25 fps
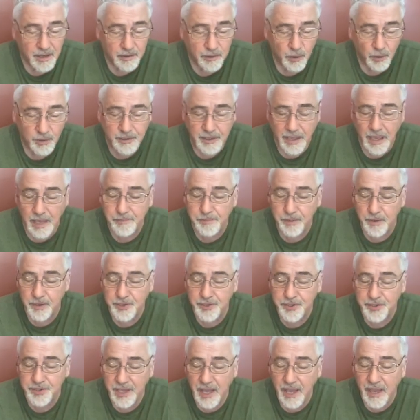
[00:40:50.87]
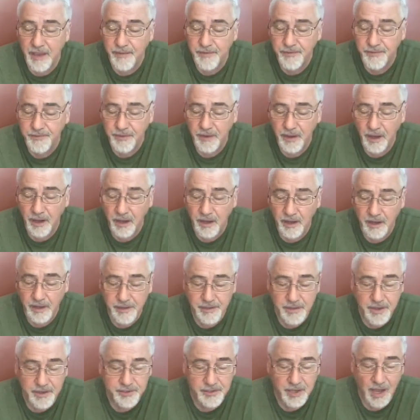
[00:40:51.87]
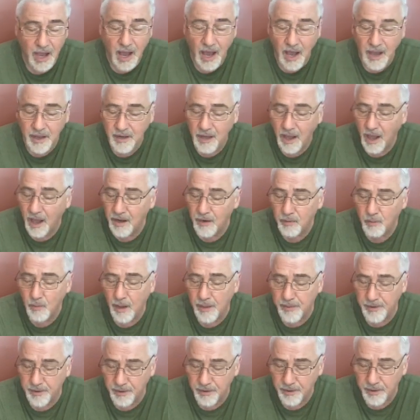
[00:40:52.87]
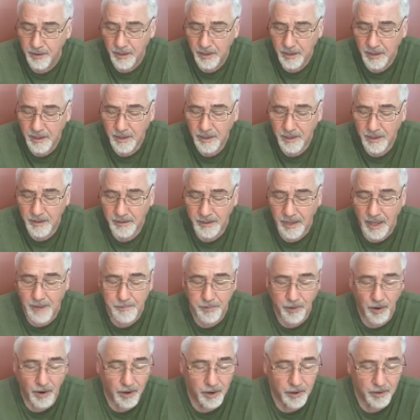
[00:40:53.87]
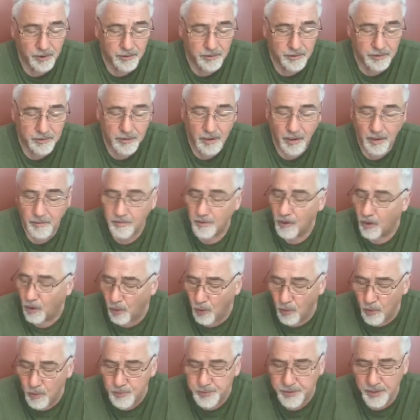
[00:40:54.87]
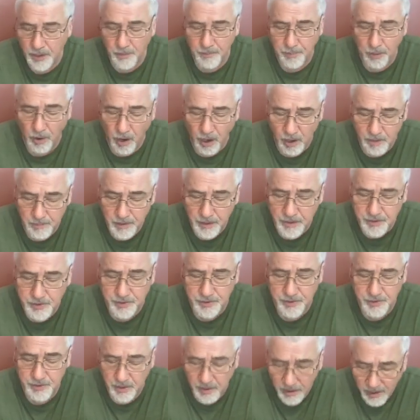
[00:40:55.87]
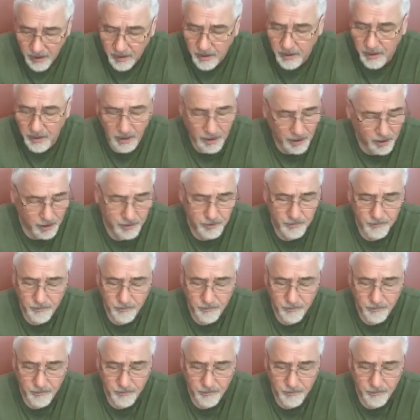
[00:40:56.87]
Lord, keep us safe uh, in this hot, hot weather. Keep our homes and apartments uh,